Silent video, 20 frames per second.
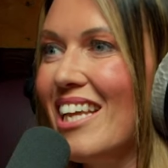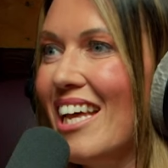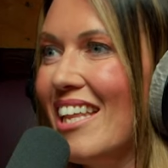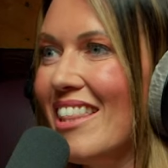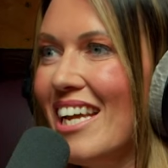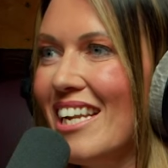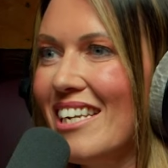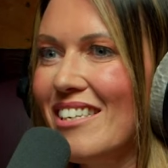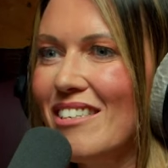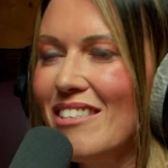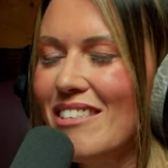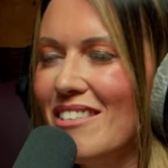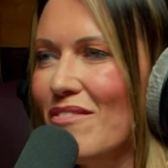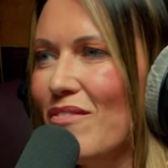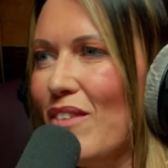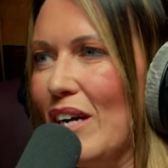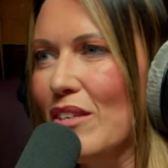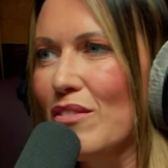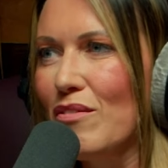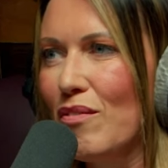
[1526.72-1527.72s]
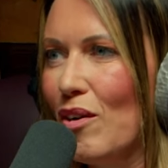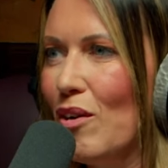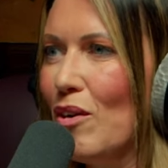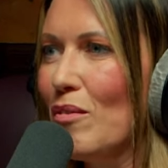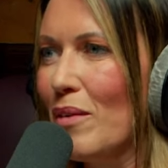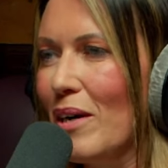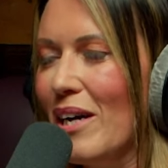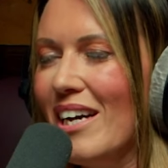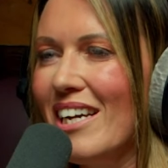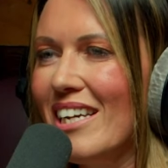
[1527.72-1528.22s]
then fast
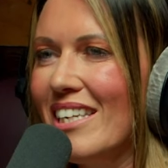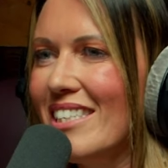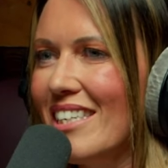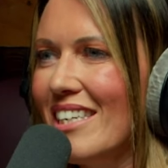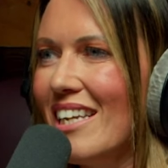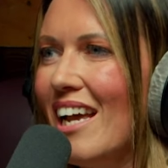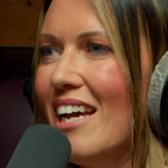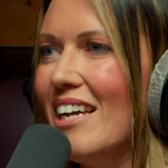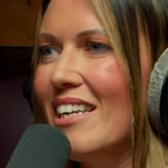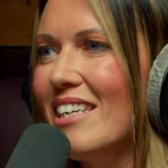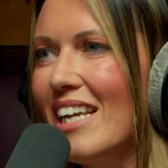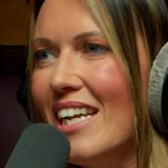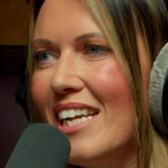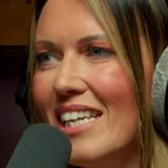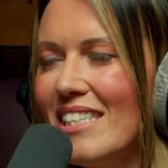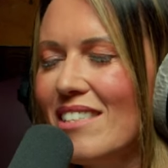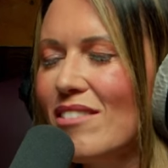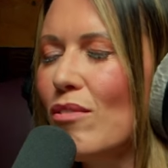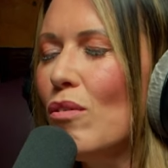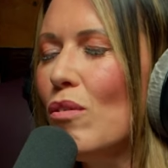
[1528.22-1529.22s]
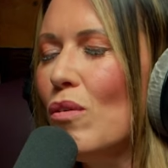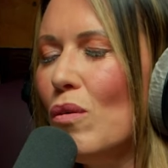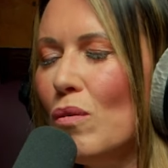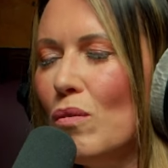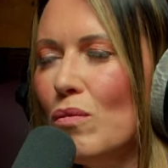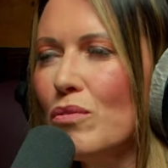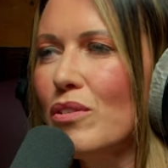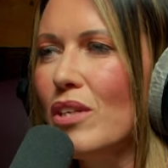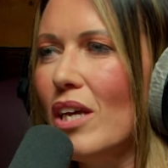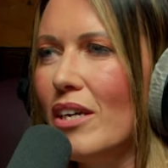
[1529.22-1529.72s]
forward, and it's
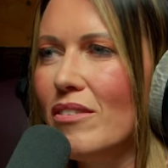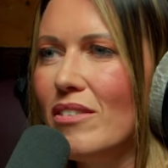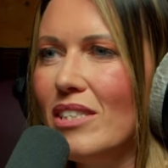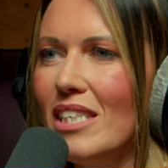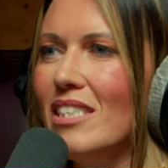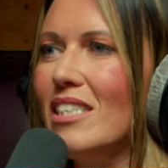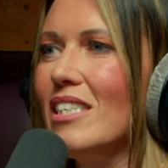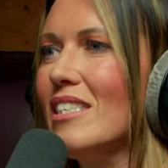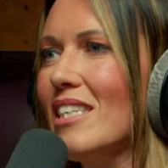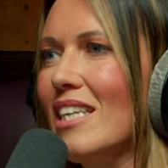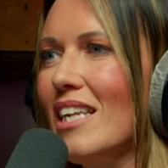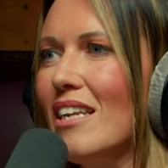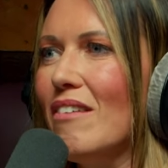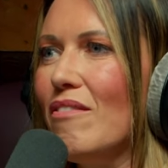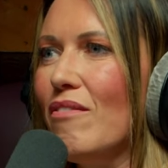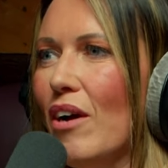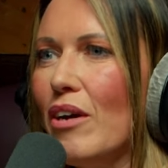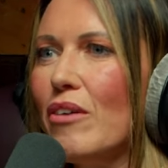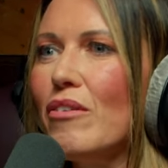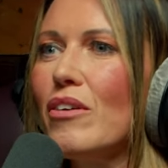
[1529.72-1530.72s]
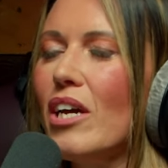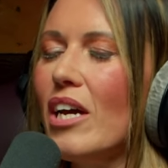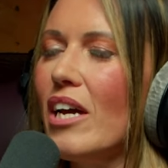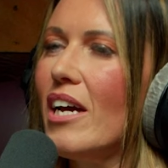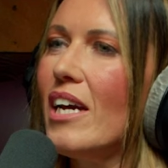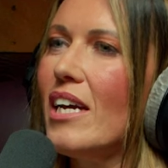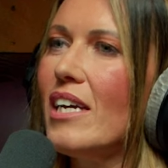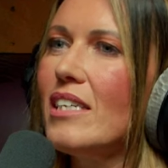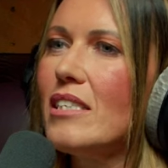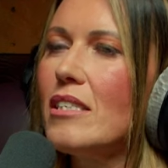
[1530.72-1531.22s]
all so digitally
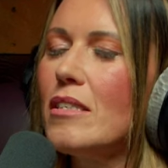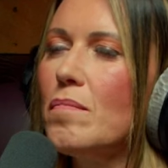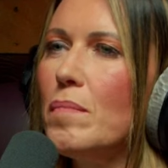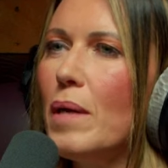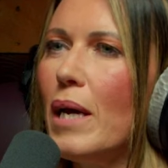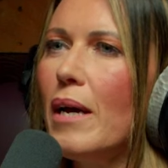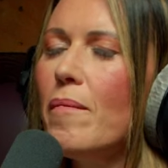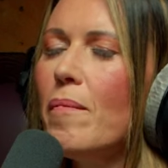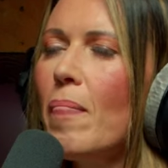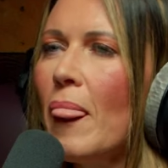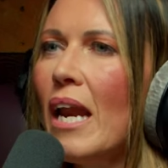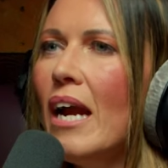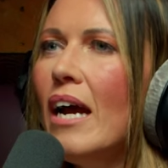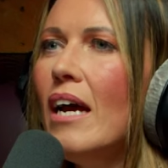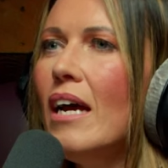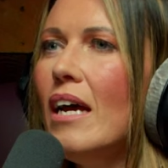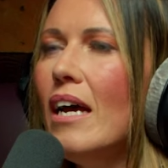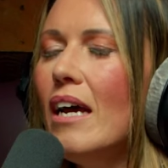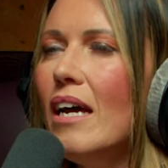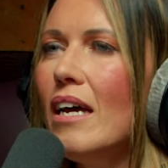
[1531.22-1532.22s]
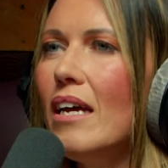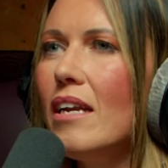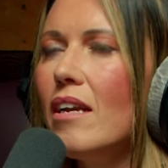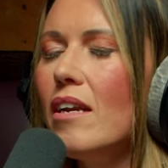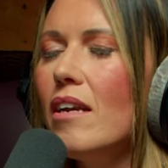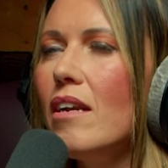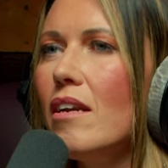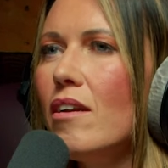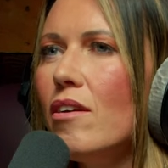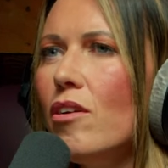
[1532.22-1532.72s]
focused, but
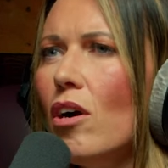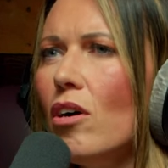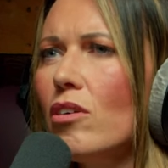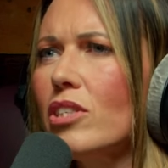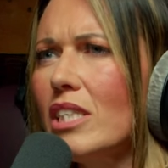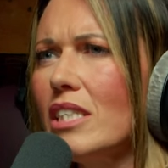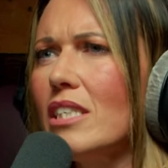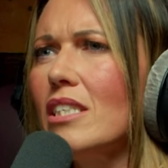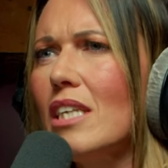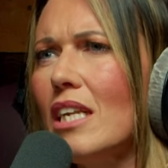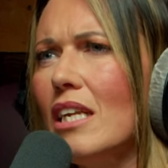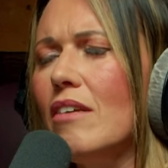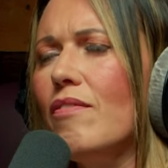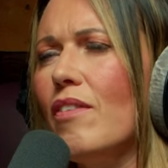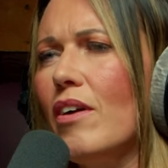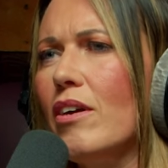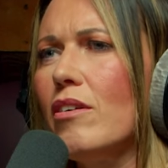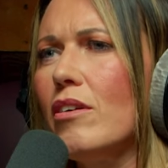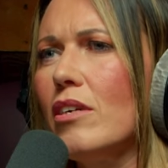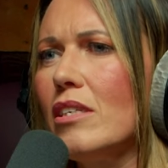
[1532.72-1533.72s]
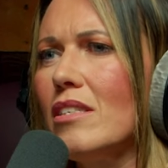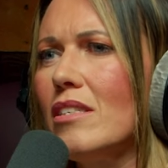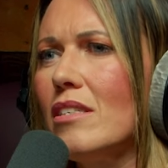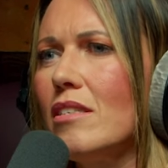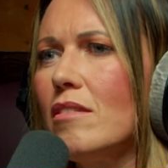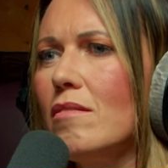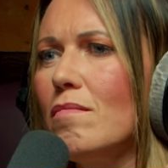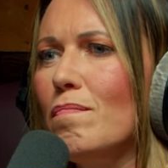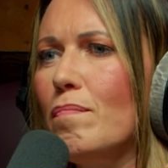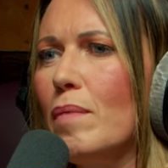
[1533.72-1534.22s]
not digitally focused
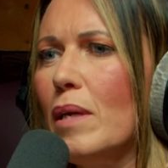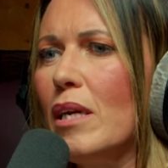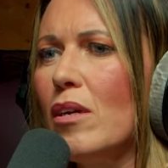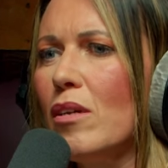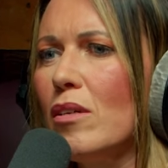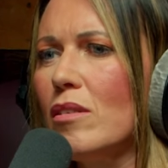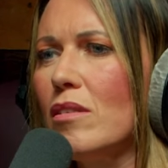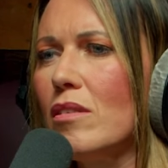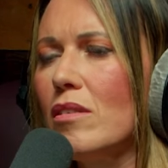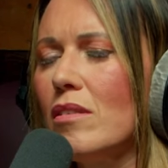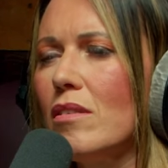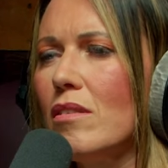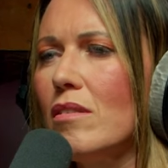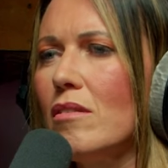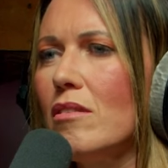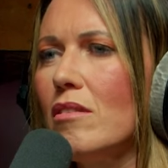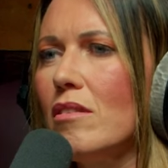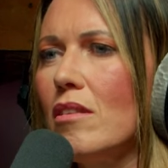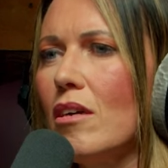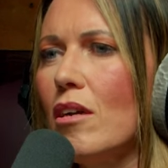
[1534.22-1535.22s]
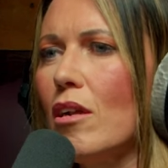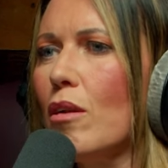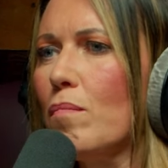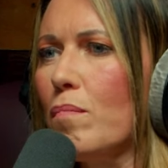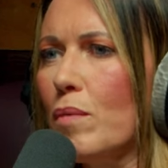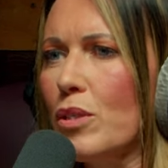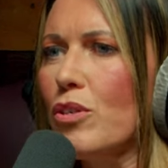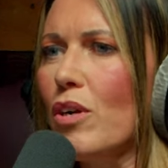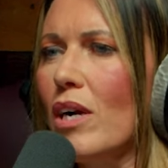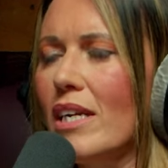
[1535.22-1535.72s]
because the
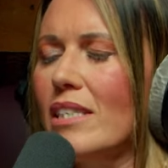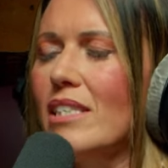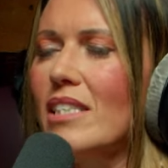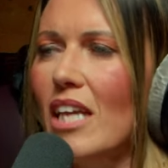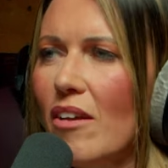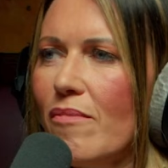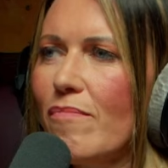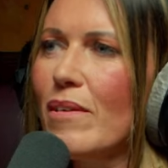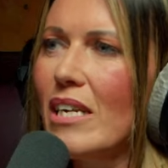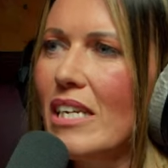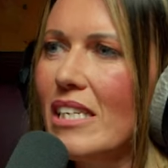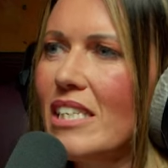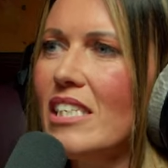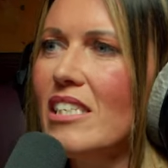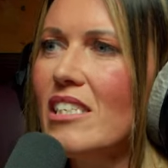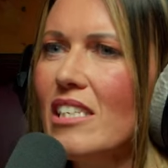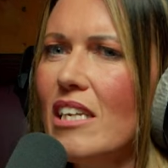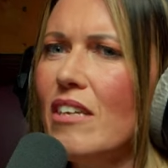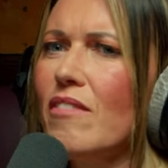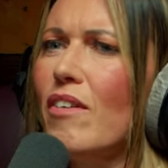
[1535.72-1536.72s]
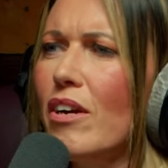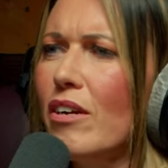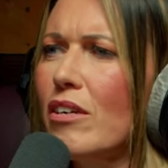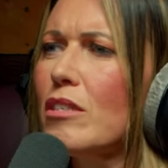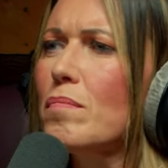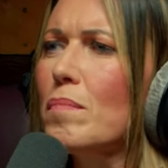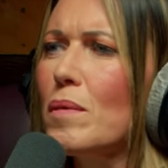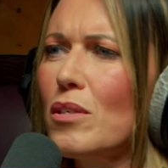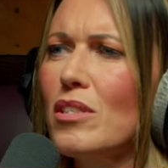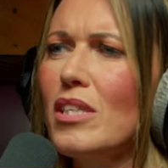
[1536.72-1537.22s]
club were trying to save money, digitally
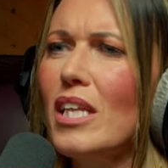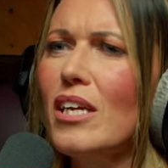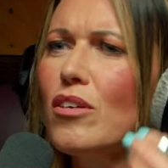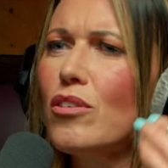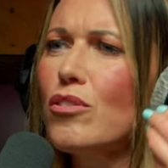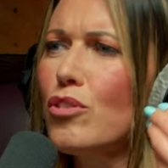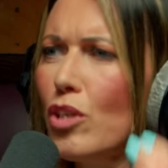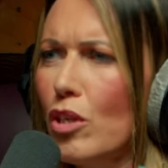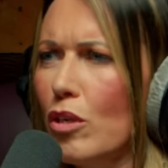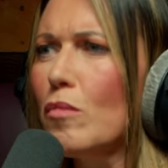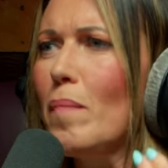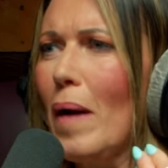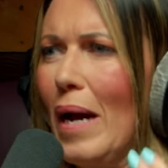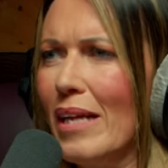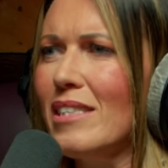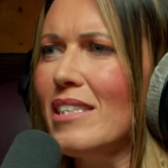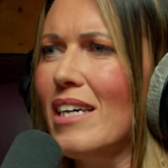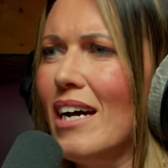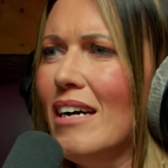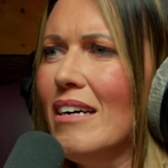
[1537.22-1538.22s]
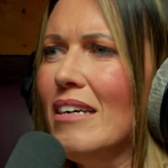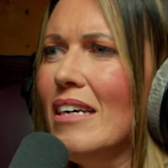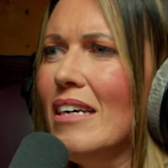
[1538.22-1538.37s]
focused because they could do better.